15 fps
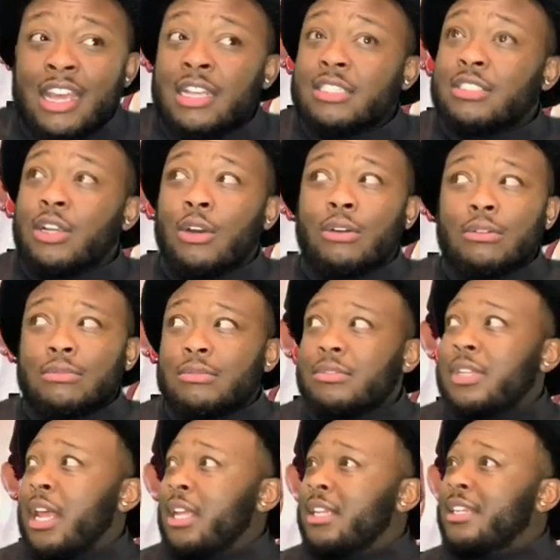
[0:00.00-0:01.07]
So
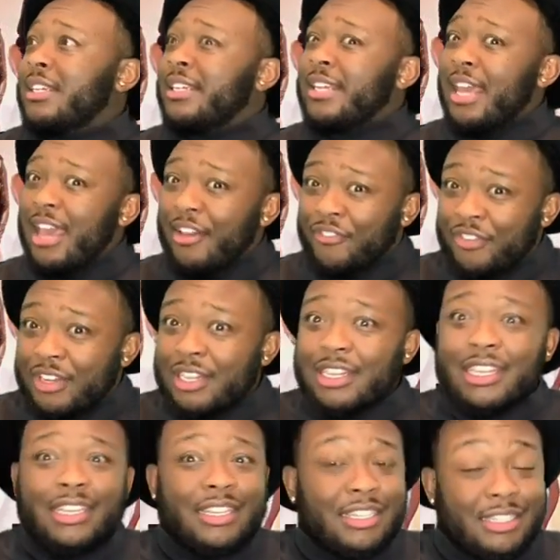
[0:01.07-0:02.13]
they
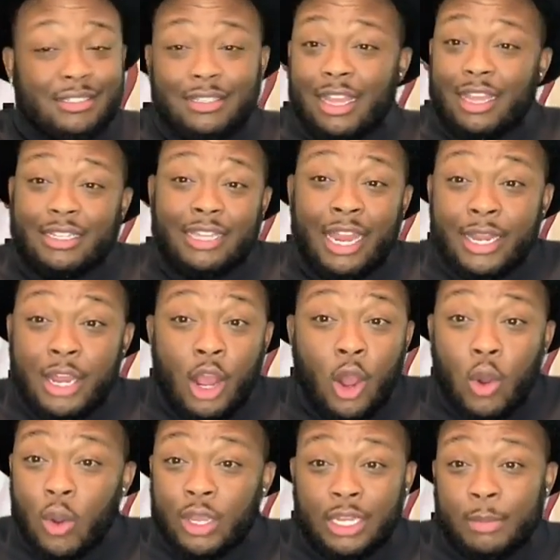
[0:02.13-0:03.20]
definitely, like, they didn't
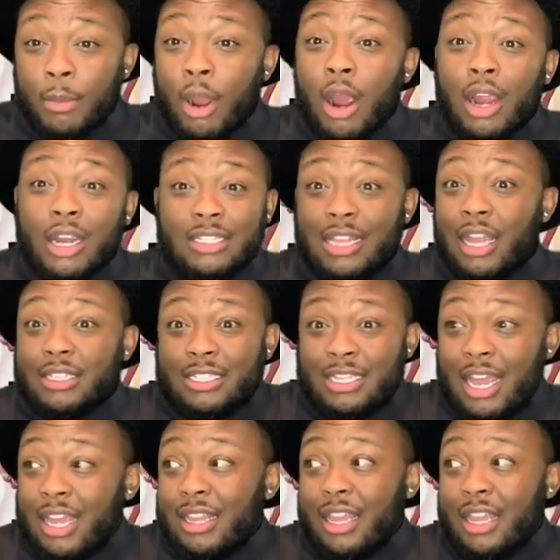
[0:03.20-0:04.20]
hold any bars like tonight.